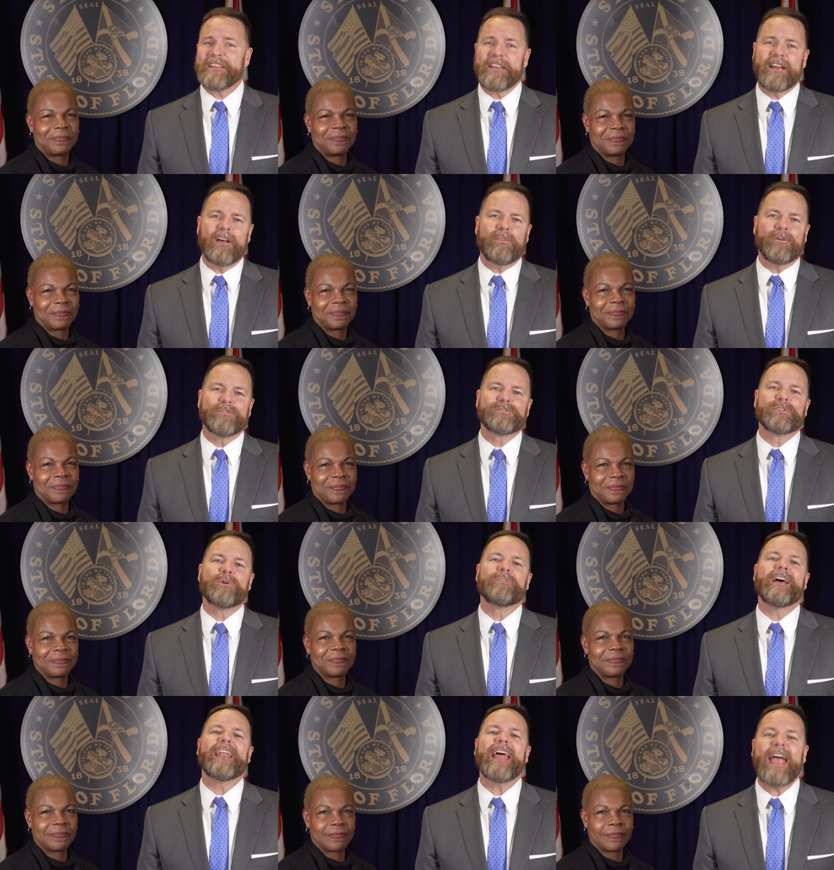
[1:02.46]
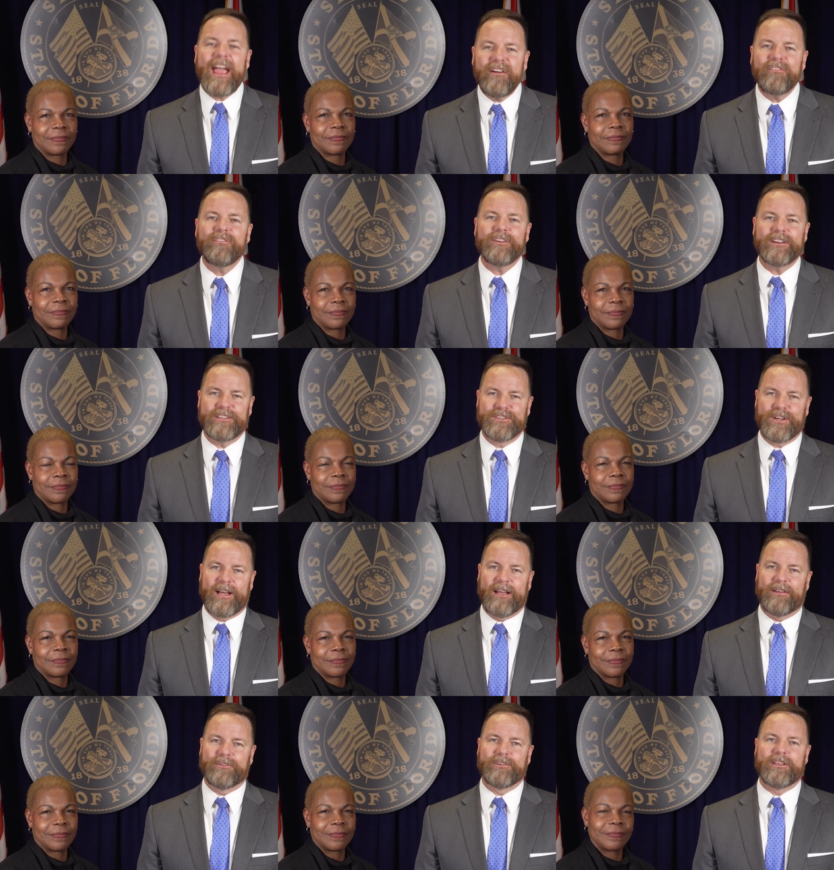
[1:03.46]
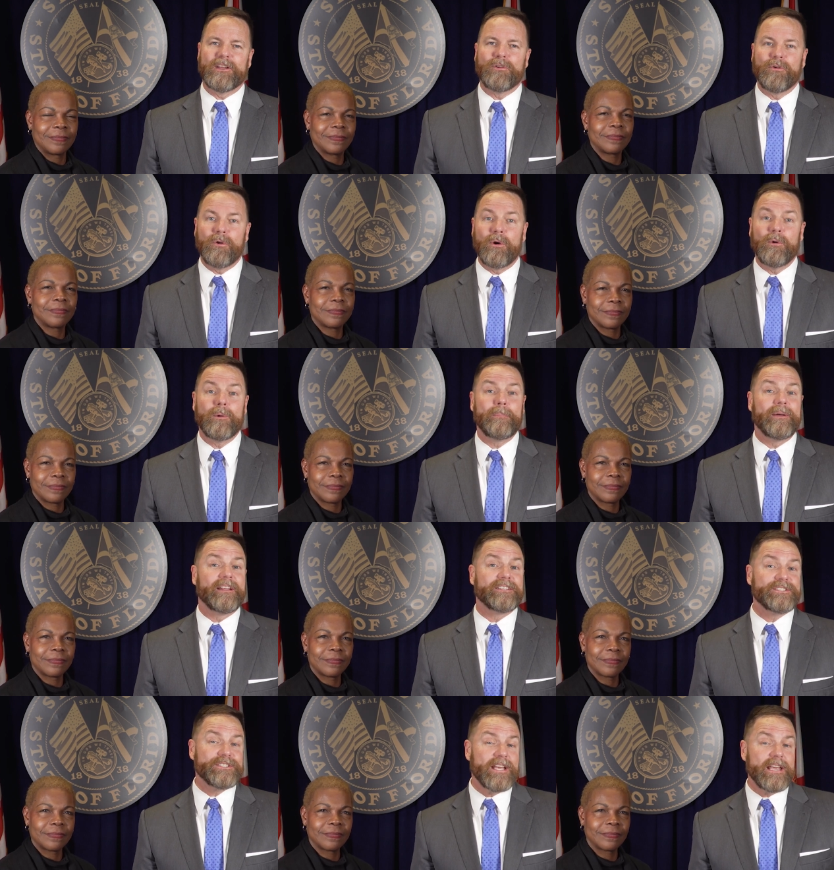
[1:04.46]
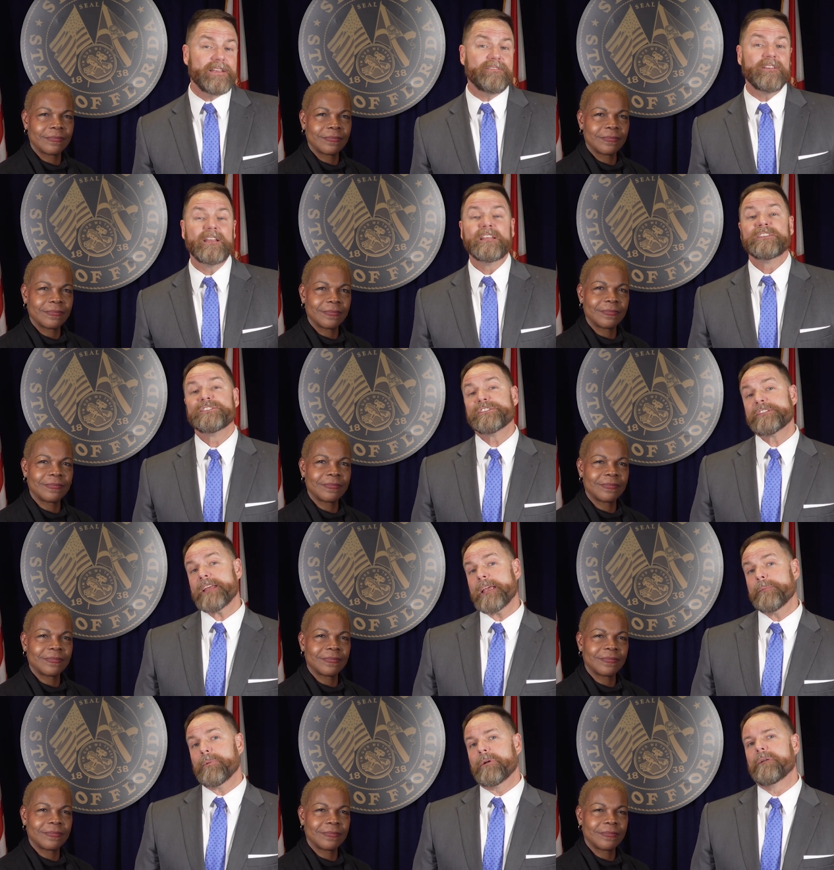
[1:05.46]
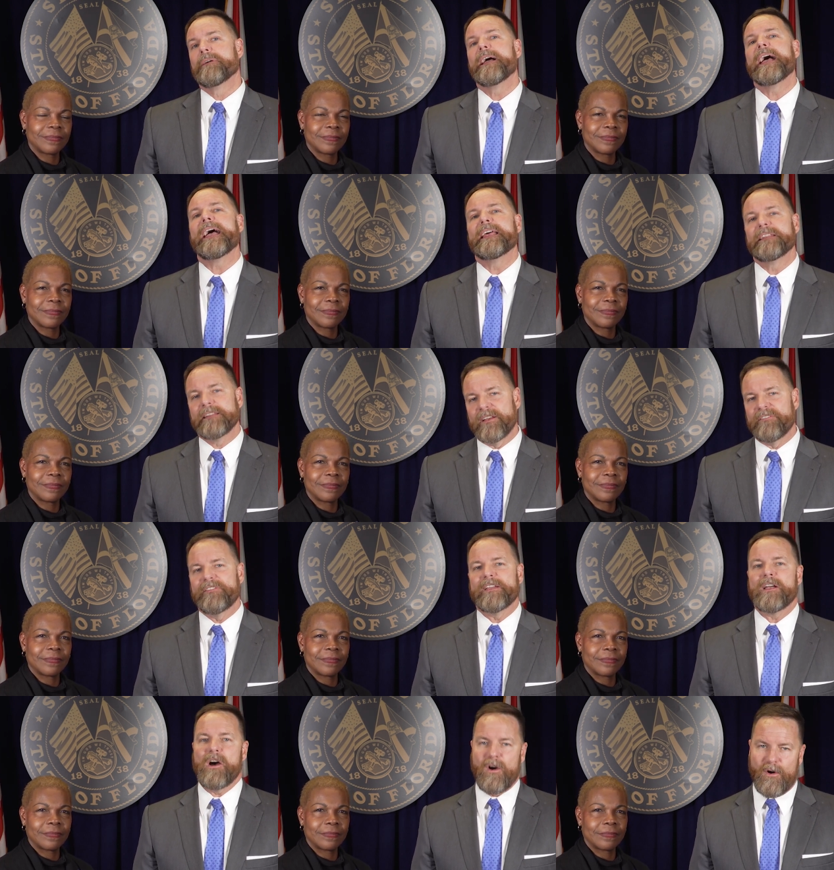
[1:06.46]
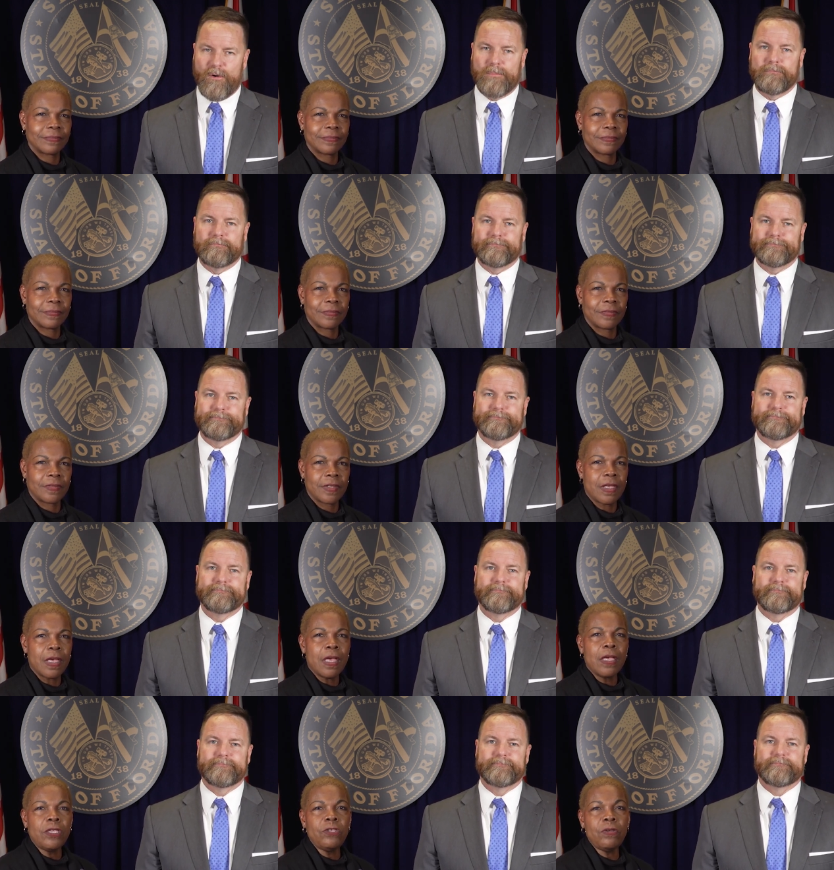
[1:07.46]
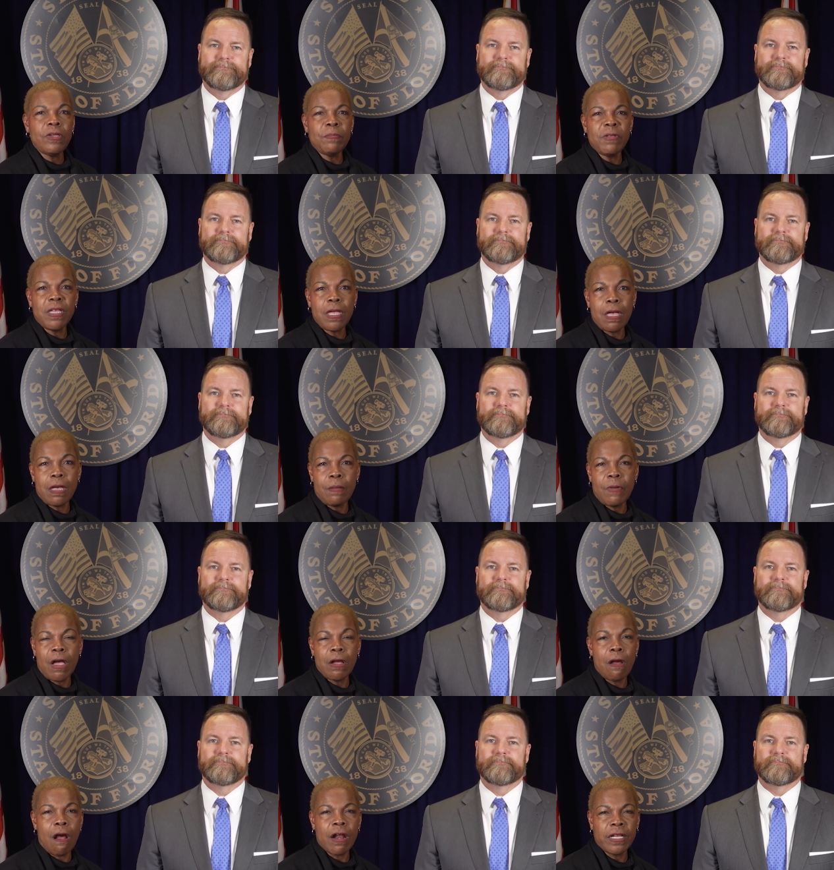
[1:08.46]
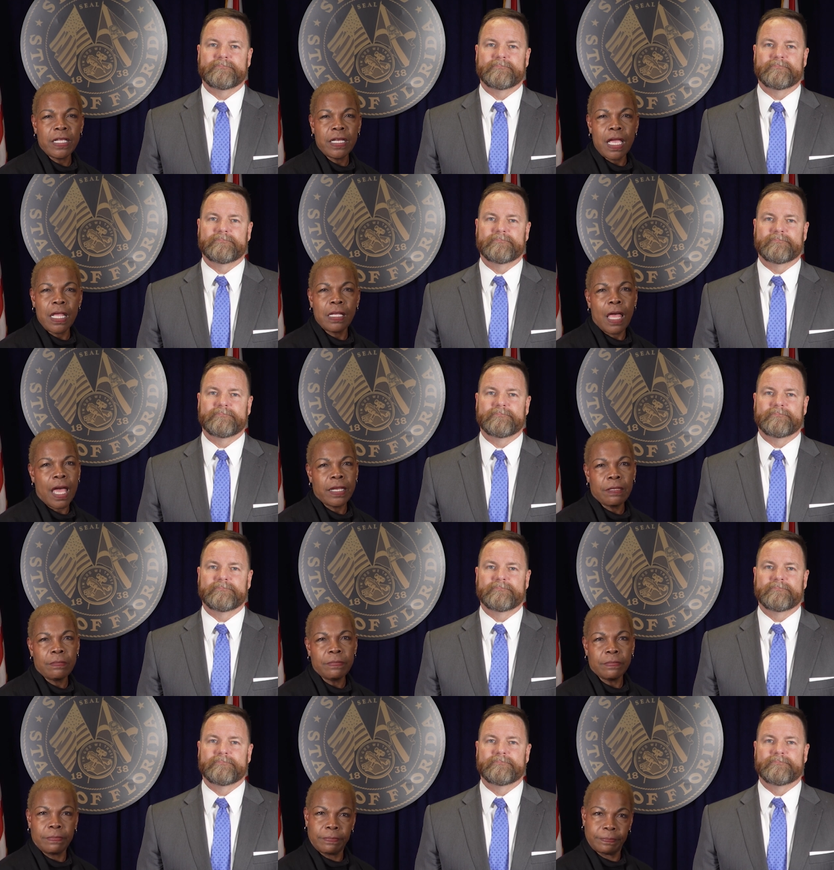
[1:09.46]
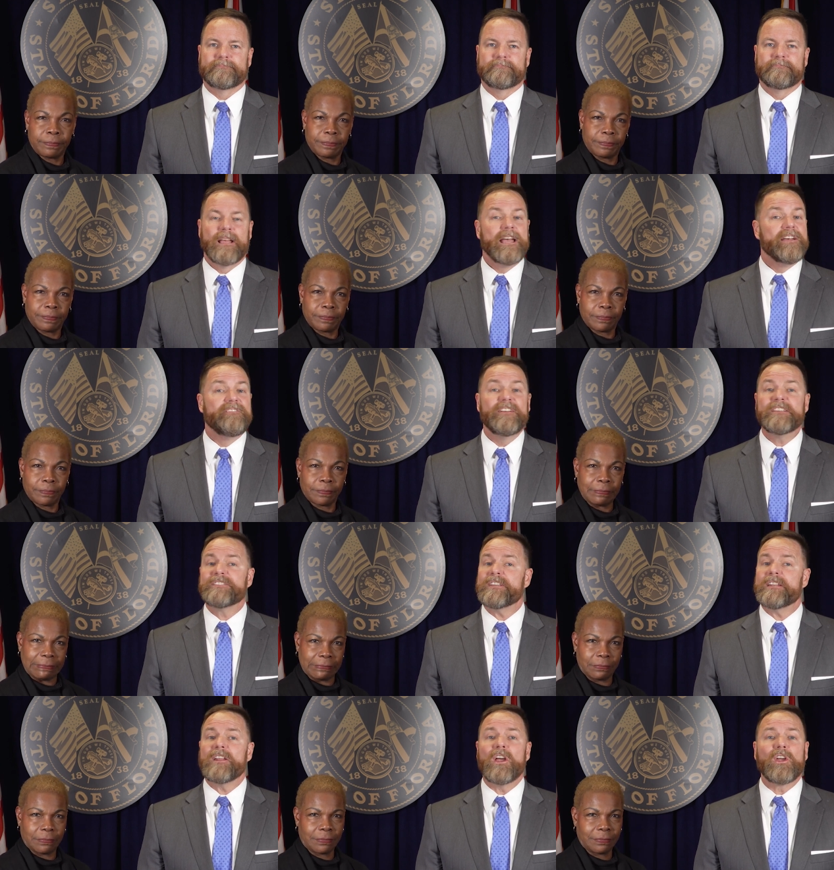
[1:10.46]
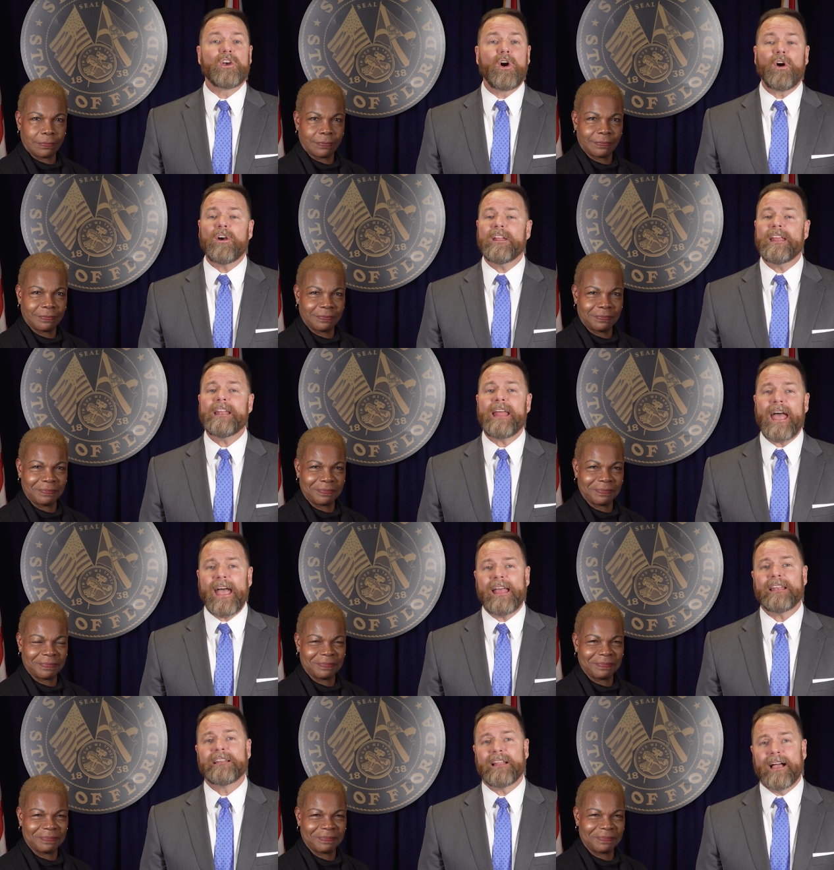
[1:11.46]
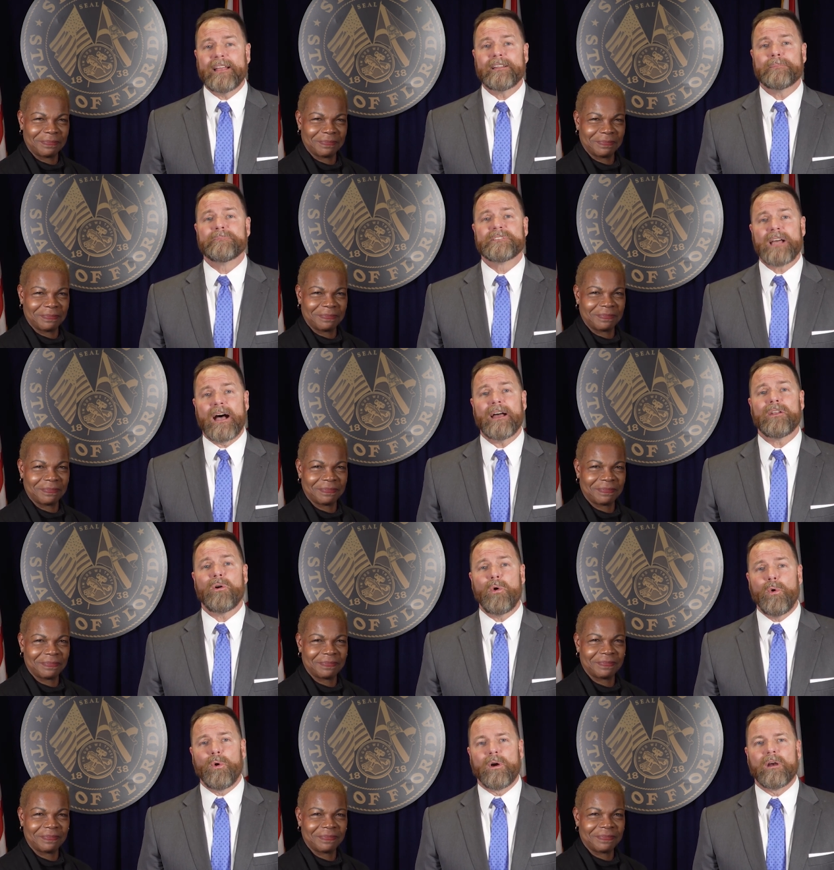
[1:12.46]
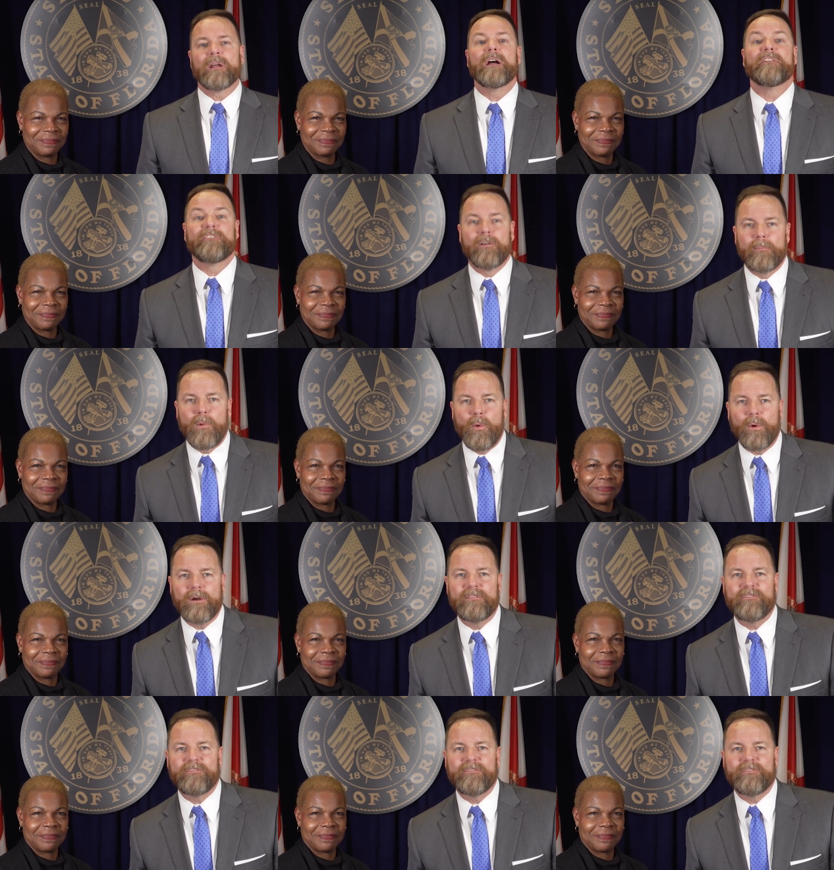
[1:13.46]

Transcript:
Speaker 1: together so that every child can grow up in a safe, stable, and loving home.
Speaker 2: You can become a guardian ad
Speaker 1: litem. Visit guardian ad litem dot org for more